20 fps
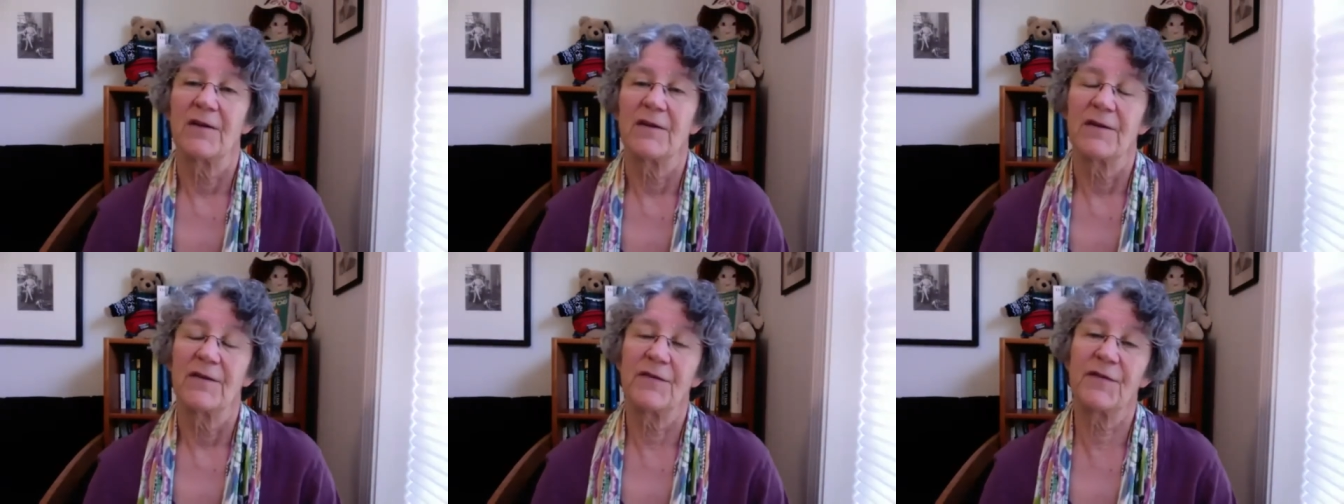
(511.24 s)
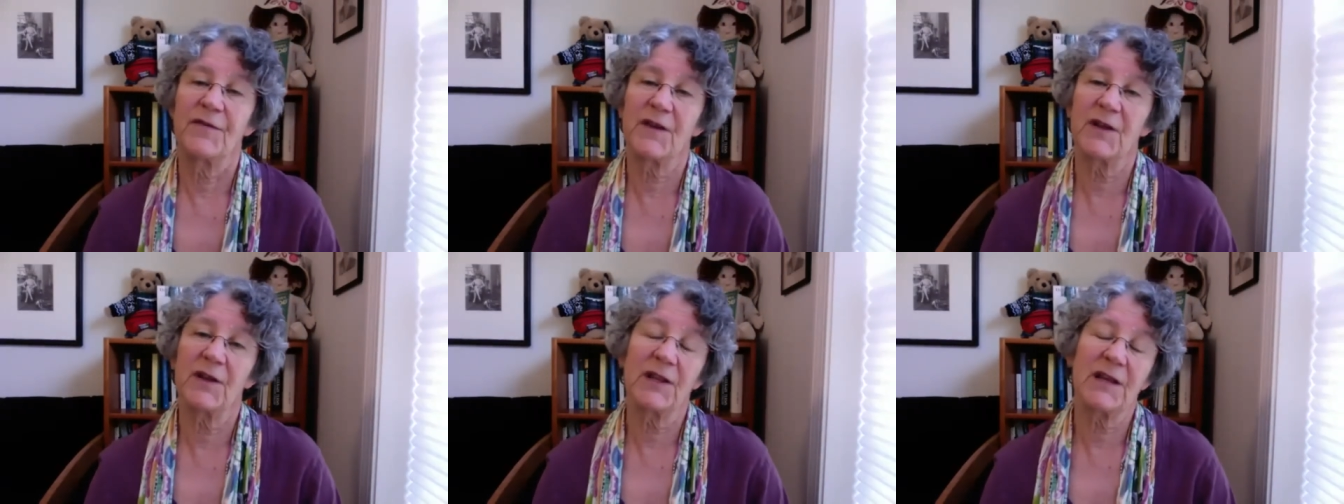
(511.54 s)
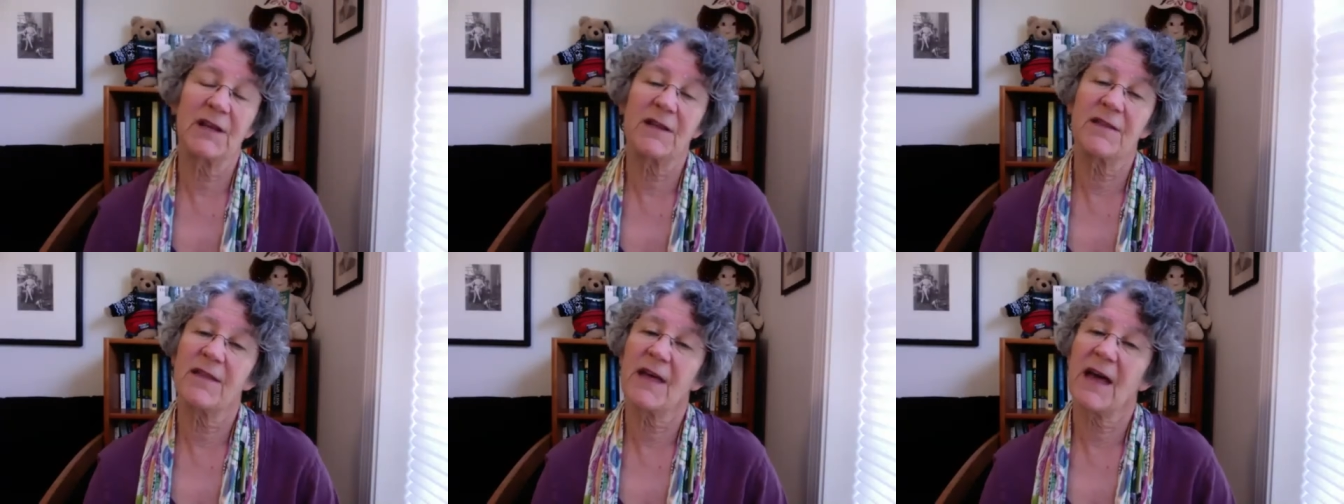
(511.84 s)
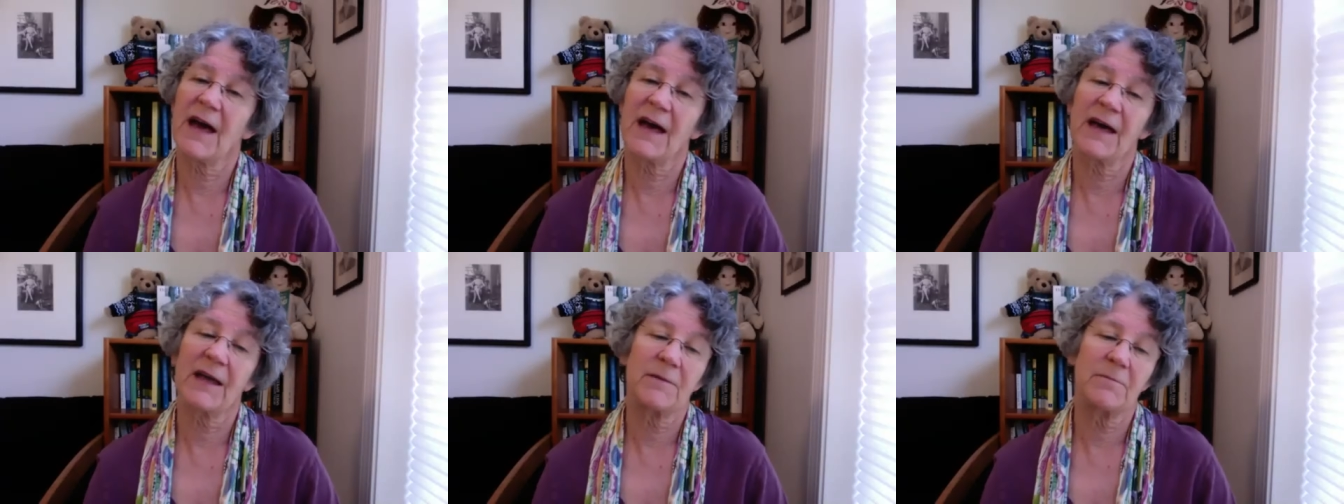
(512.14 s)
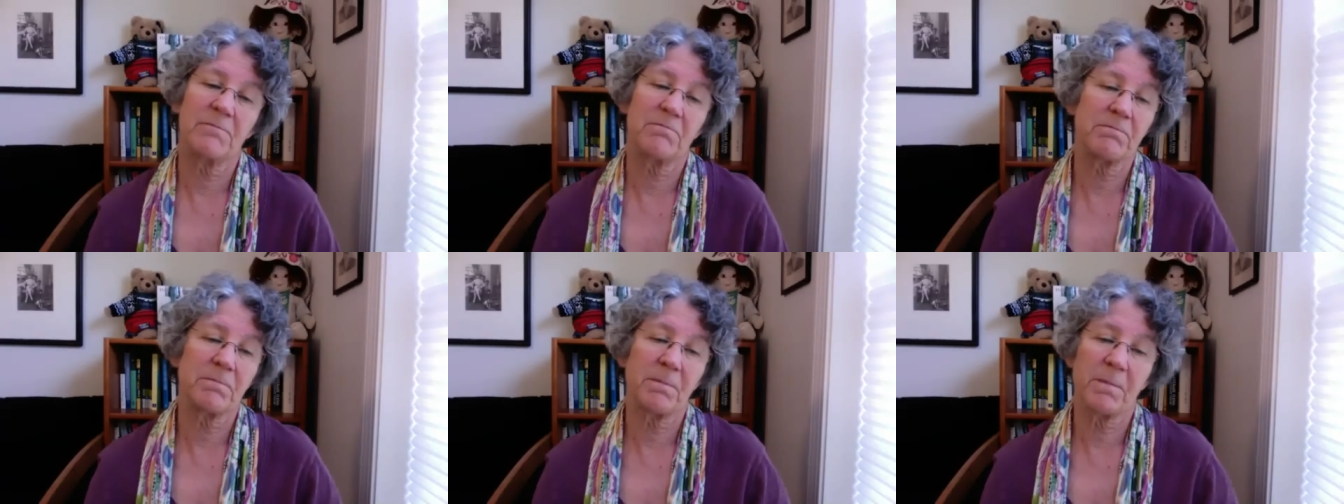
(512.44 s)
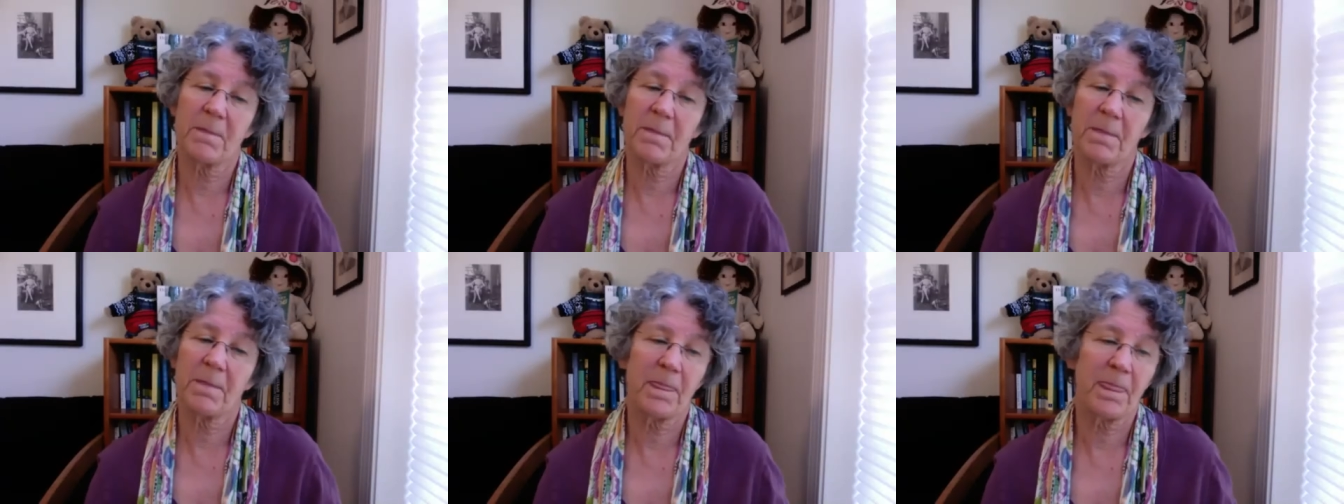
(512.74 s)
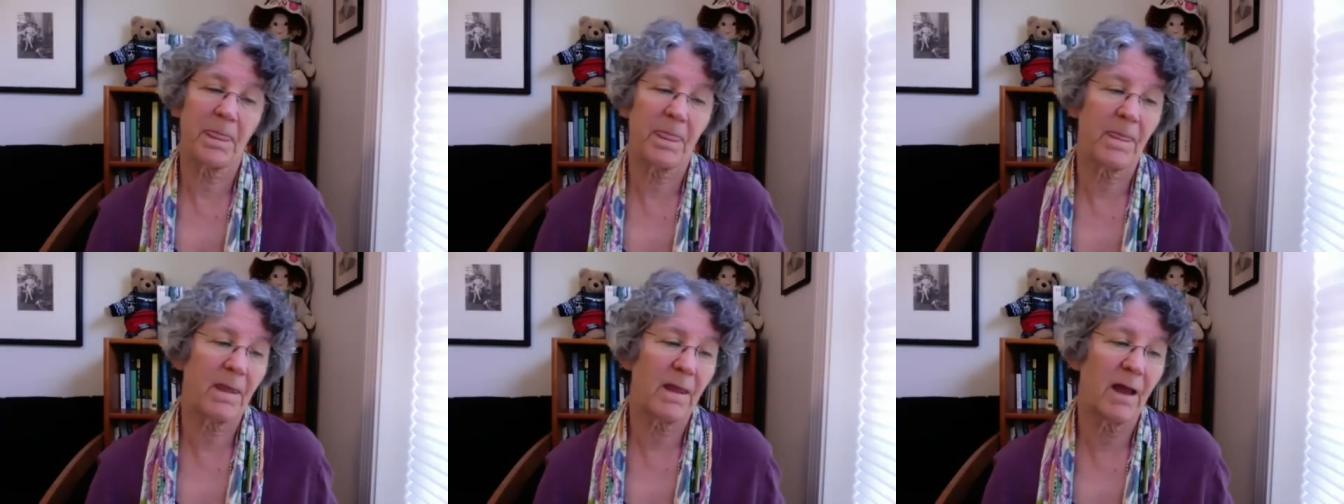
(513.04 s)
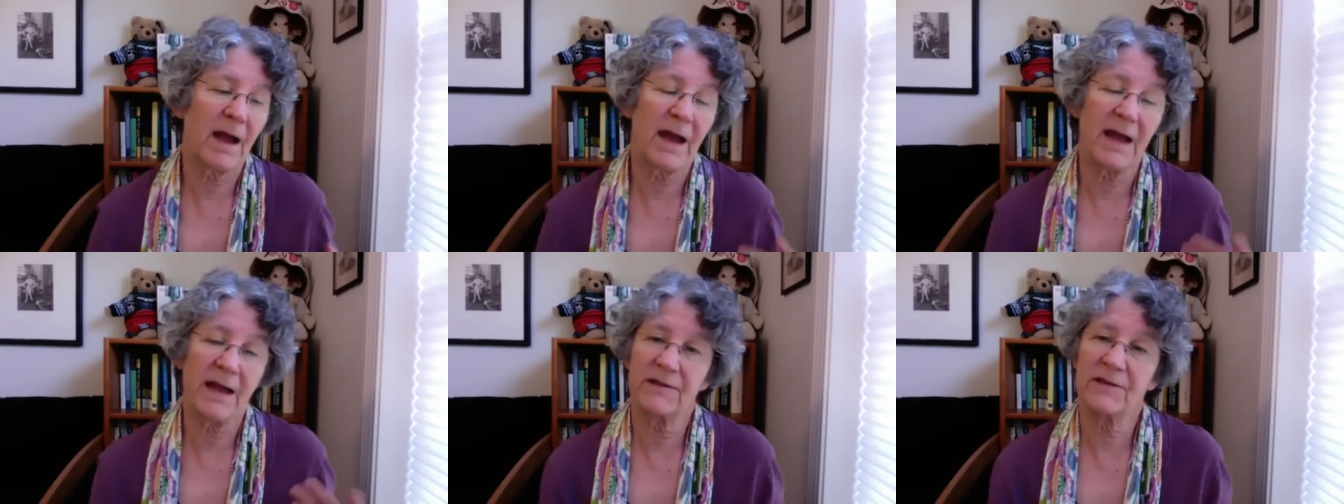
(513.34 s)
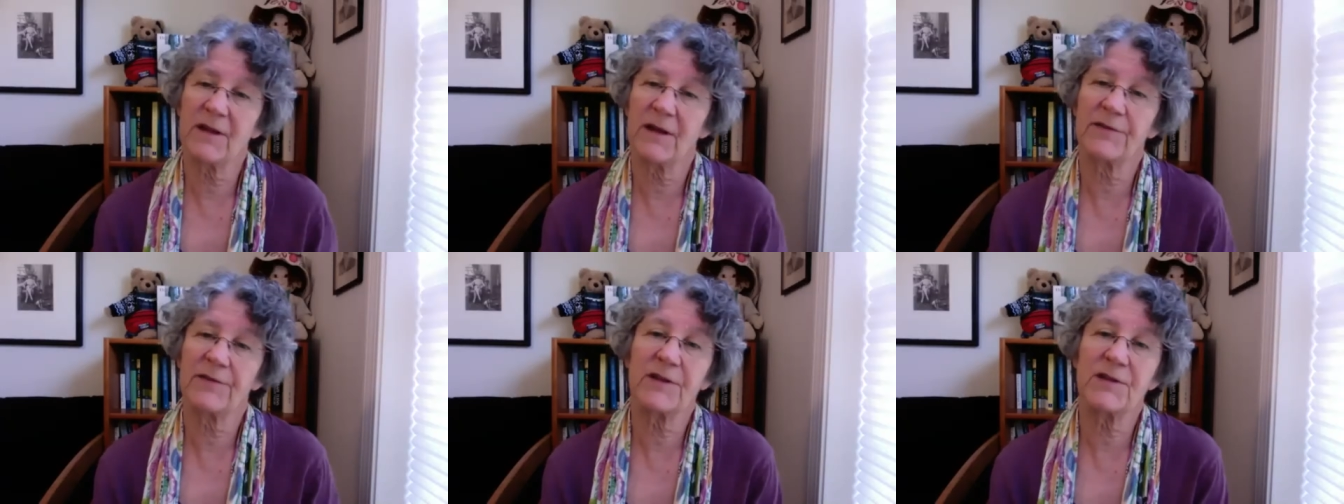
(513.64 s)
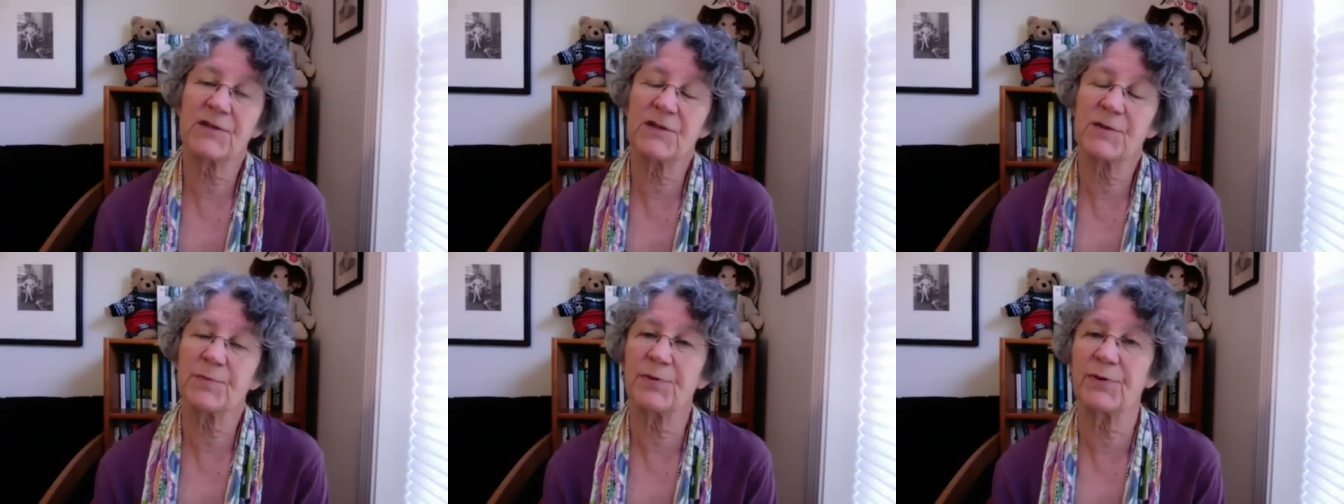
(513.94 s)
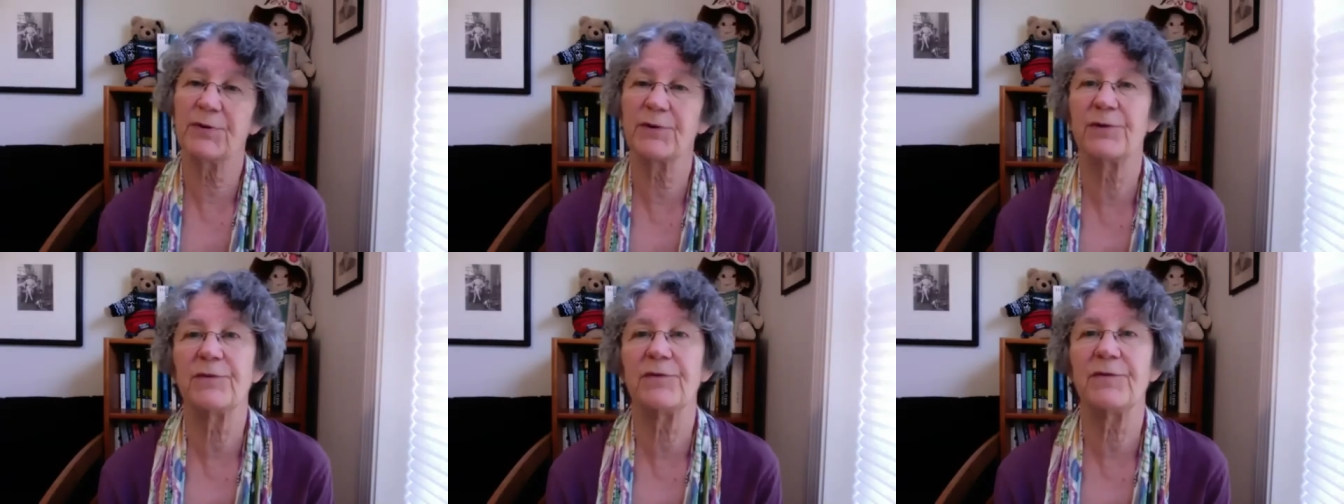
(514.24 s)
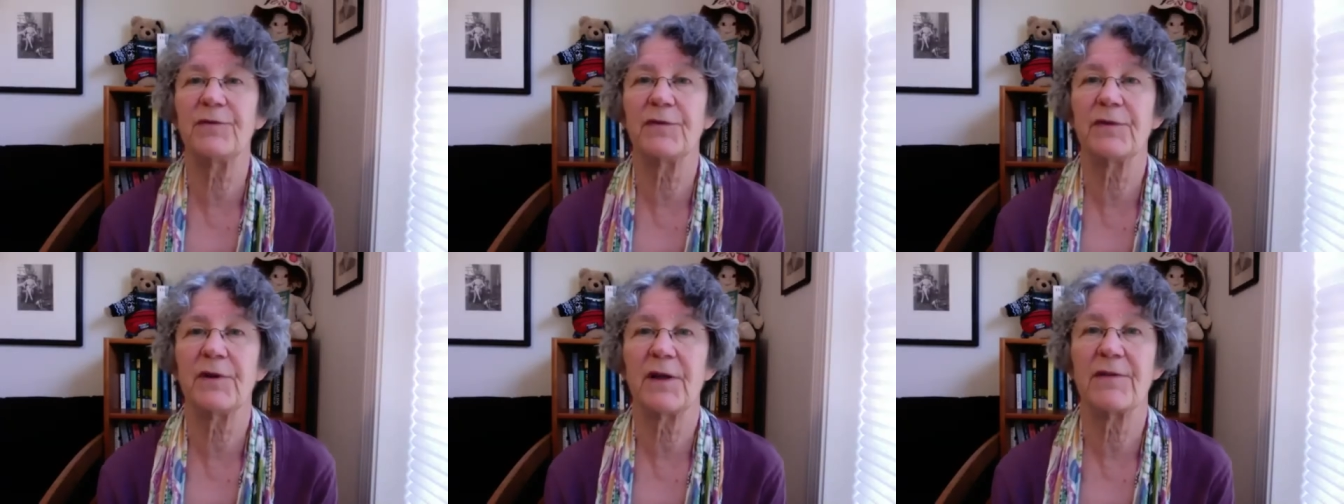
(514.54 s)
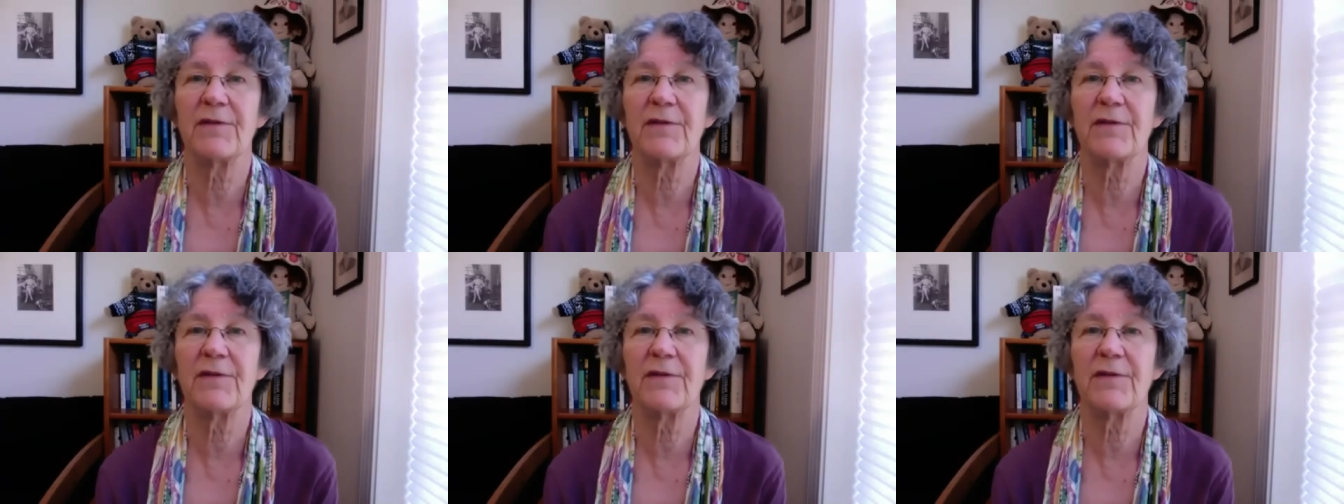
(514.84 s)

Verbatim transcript: feeling that I had nothing to prove,